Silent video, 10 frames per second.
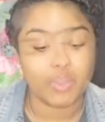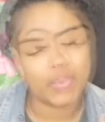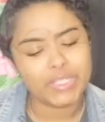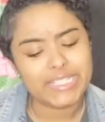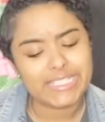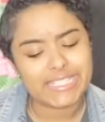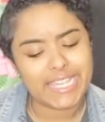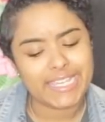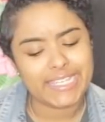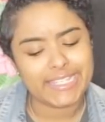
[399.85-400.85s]
I wouldn't
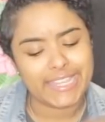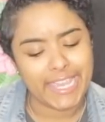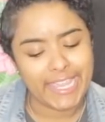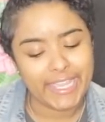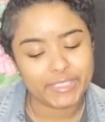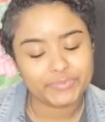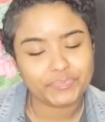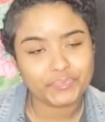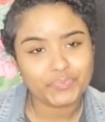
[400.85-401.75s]
say that.